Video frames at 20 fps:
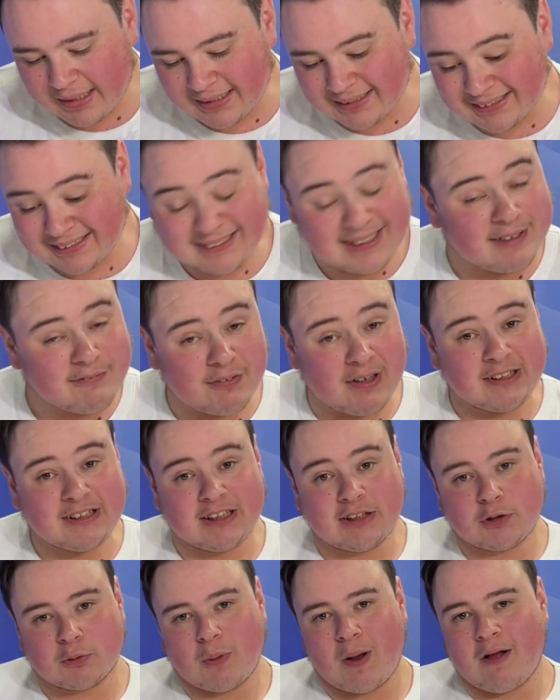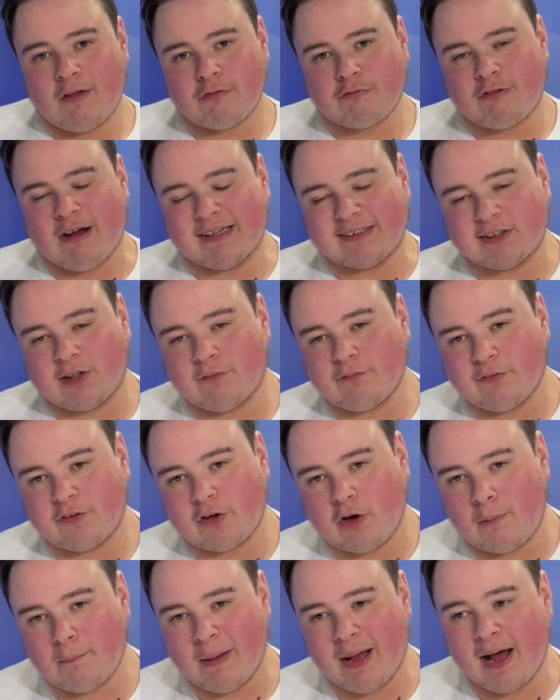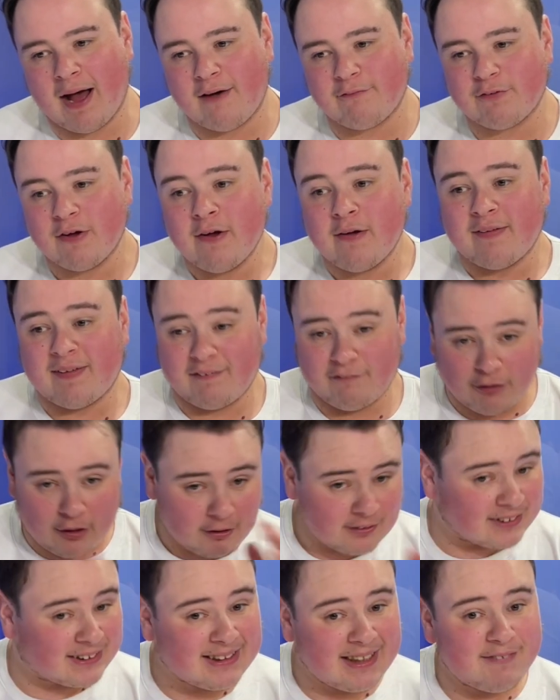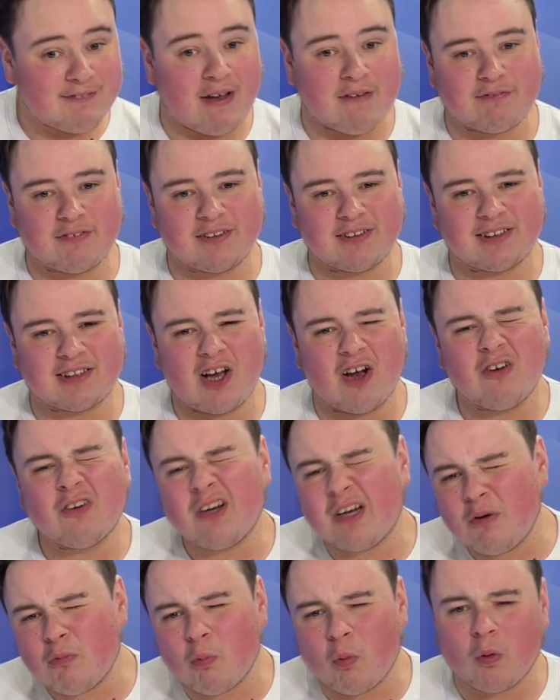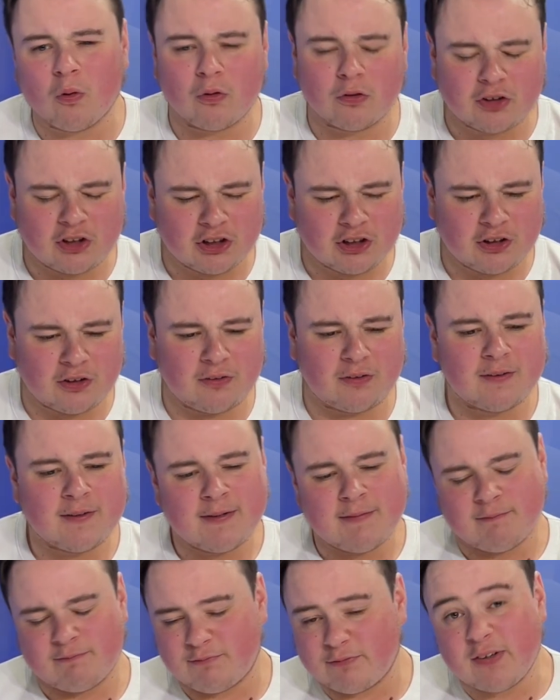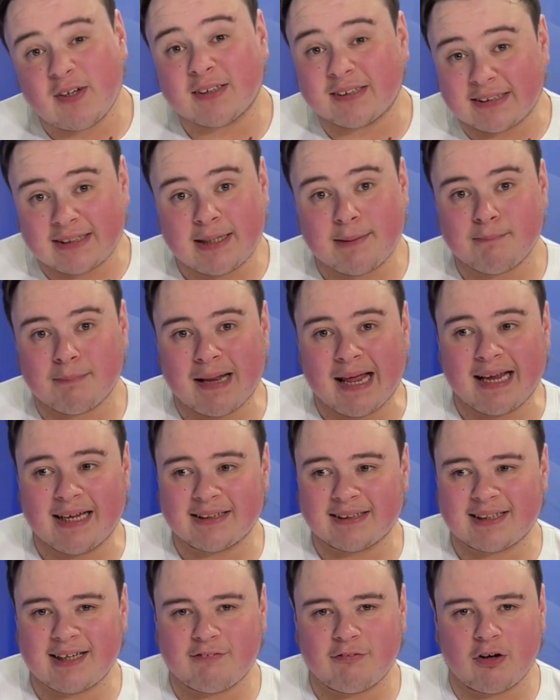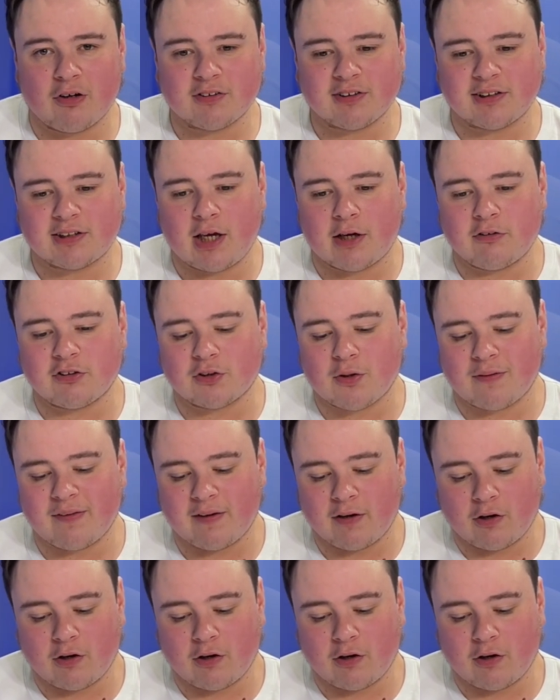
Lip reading: Stevenage in 12th, rounding off the top half. They've lost Steve Evans, only 1 or 2 first team players they've lost though, so I think